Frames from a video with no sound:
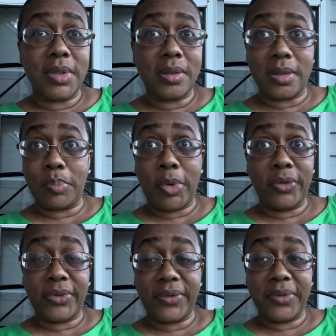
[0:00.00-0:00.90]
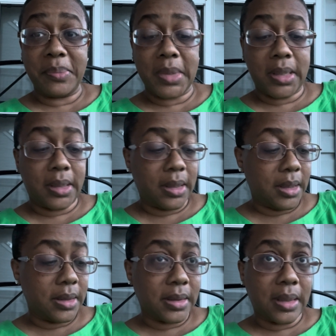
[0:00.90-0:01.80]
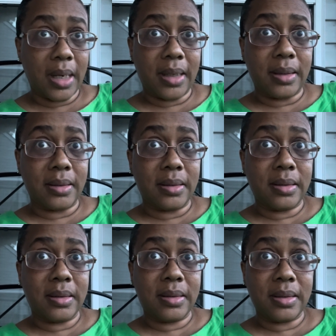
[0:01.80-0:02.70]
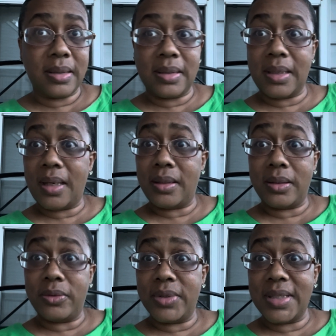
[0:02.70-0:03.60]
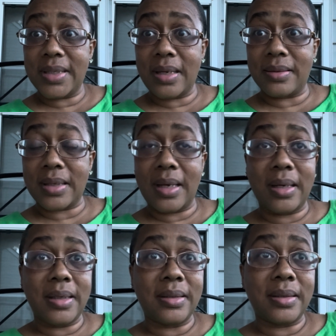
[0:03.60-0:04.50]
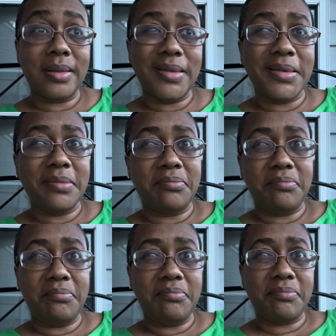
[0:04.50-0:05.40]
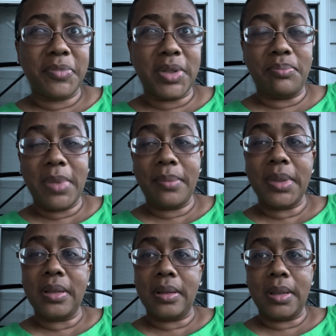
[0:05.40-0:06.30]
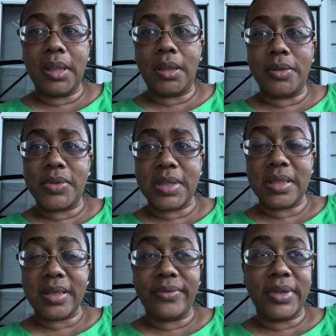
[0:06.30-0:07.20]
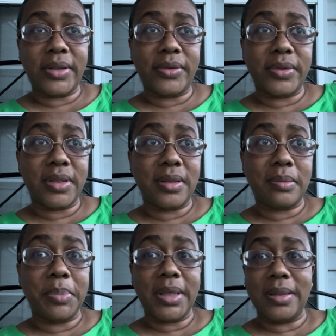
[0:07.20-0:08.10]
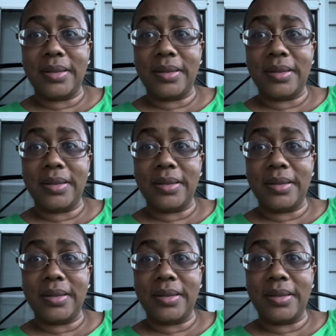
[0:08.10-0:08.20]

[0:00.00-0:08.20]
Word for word: this is perfect for me. It's like sixty-eight degrees outside. Maybe getting close to seventy degrees, but